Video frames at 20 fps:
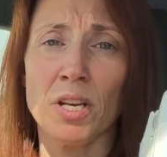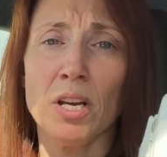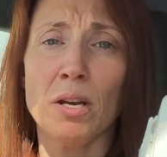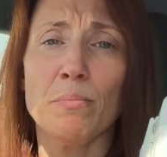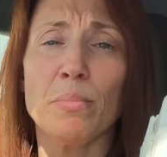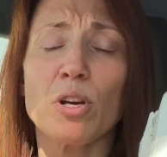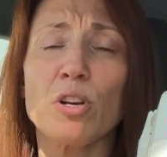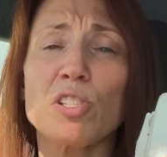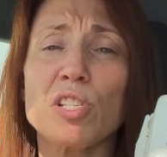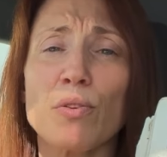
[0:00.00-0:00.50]

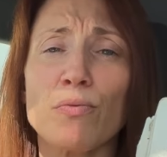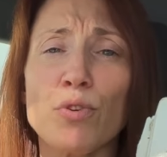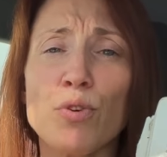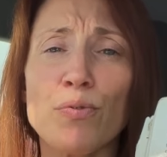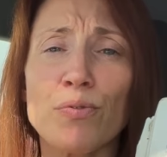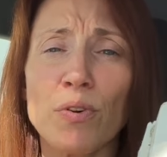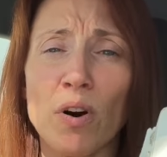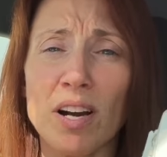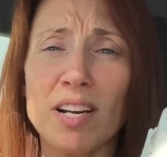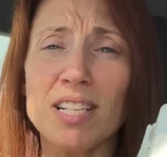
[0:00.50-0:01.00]
Because if you
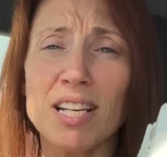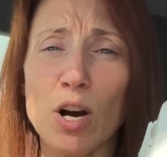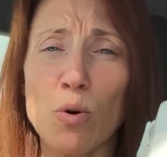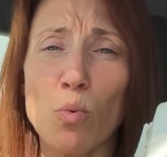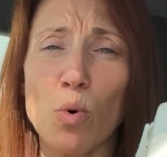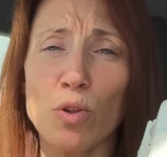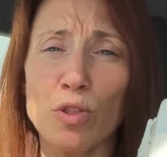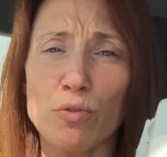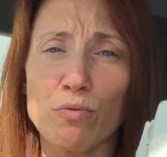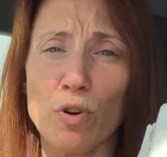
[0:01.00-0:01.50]
find out
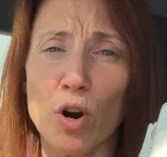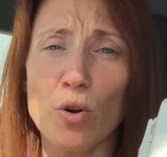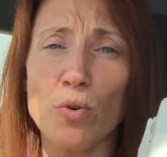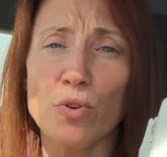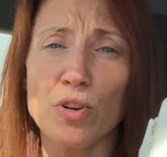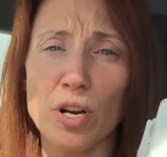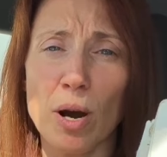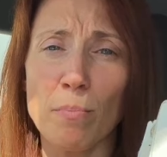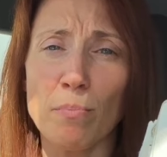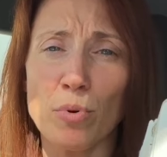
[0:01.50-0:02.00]
what the road
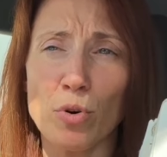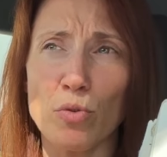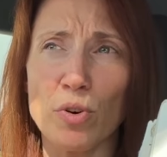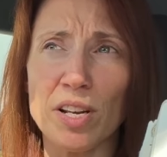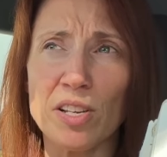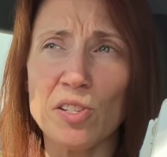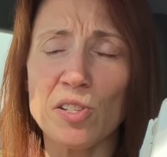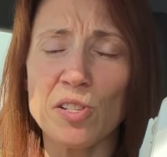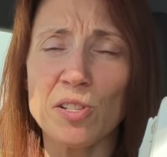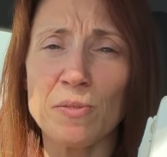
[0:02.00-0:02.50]
number
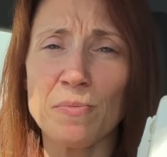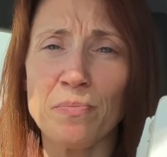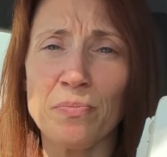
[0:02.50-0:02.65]
is,